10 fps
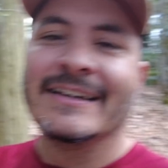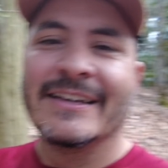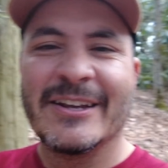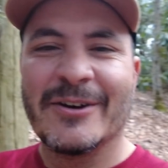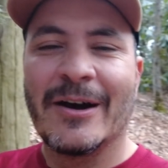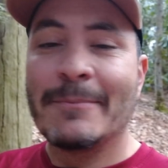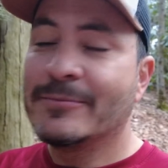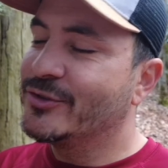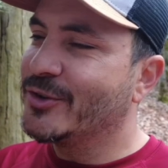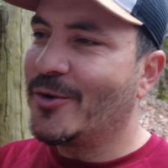You know,
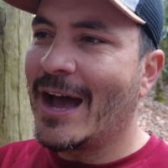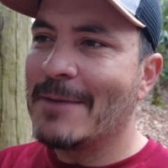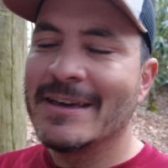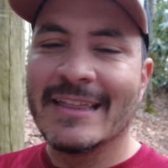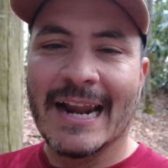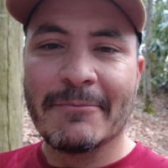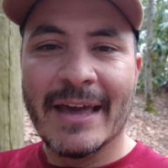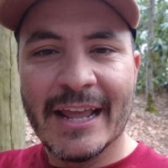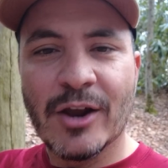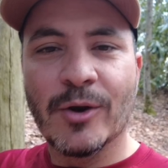I'm so happy that I'm
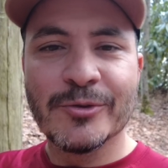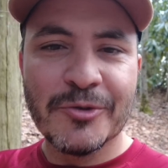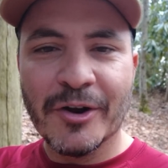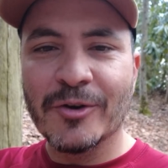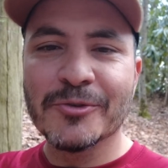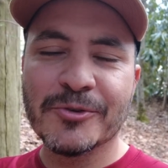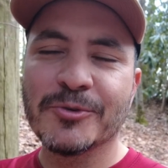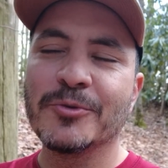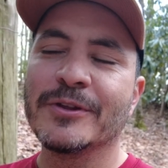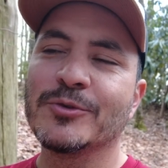getting closer and closer
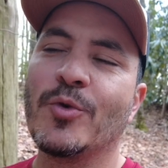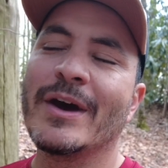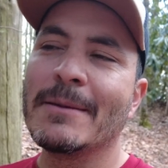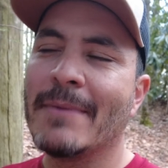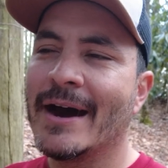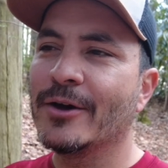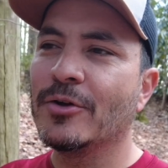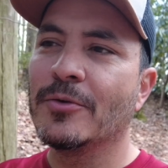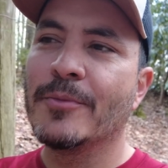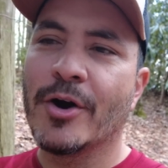to the
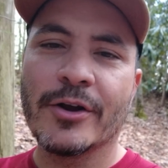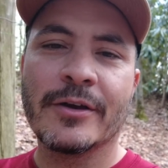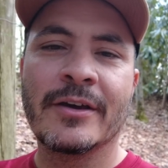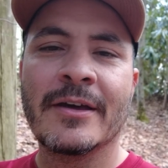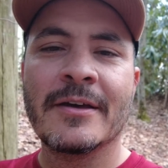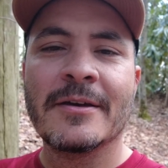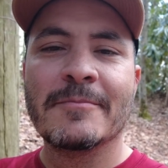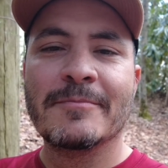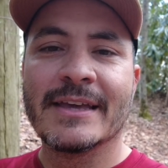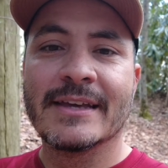20-mile mark,
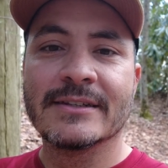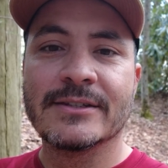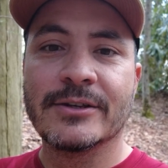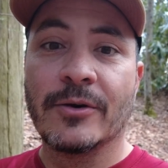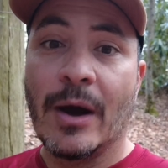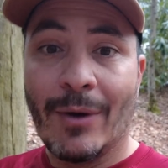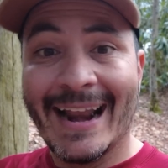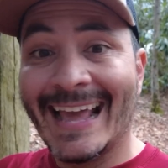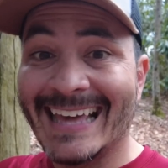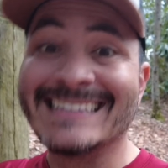because, you know, I
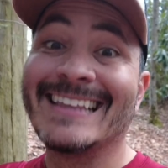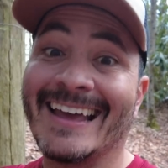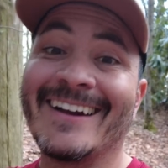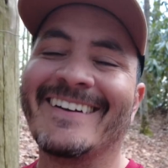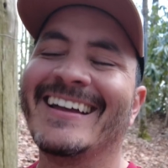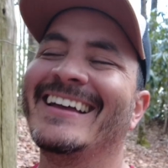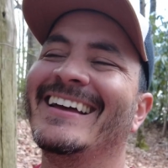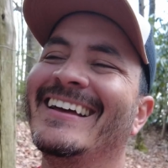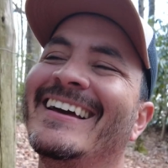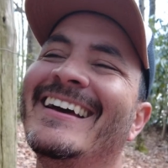want to get there.
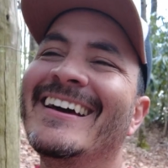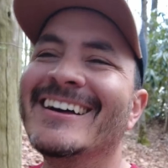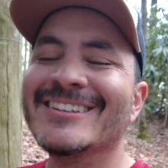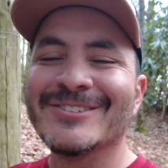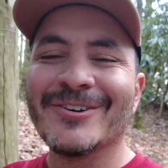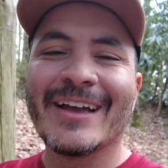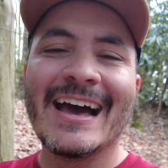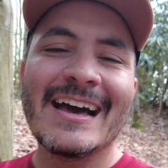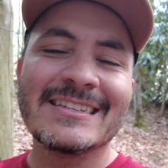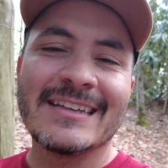So
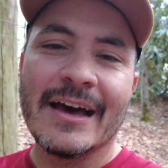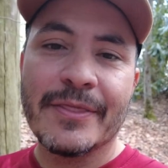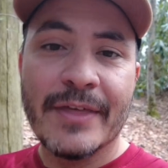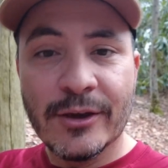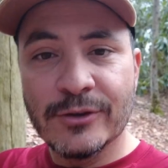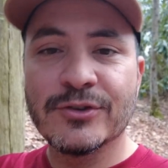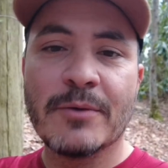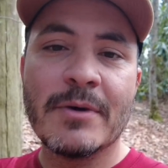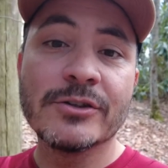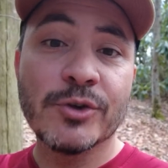guys, thank you so
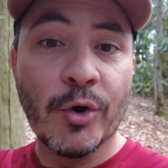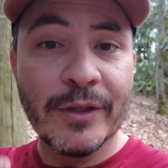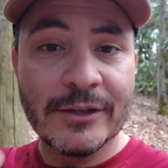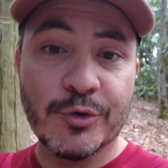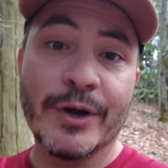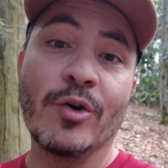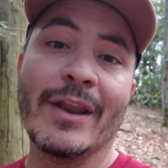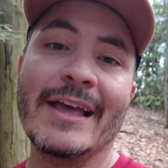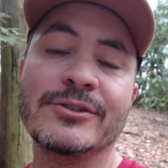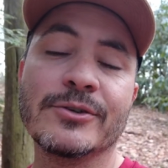much, all the
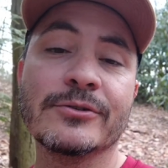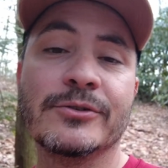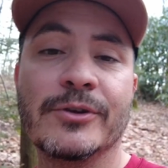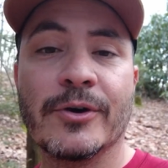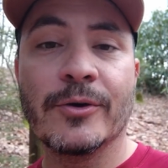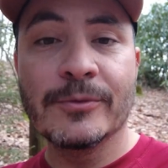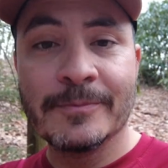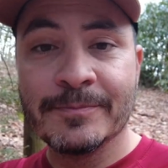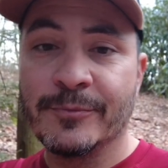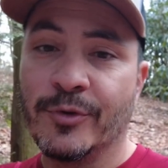trail angels, you know,
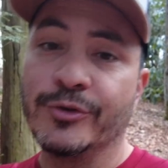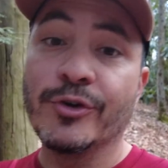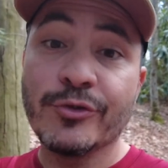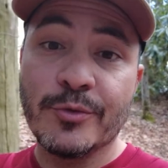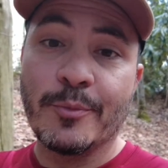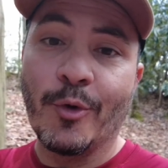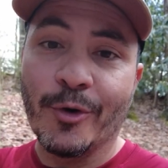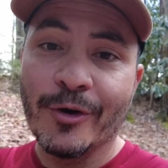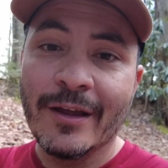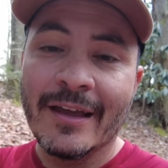for your
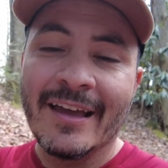support.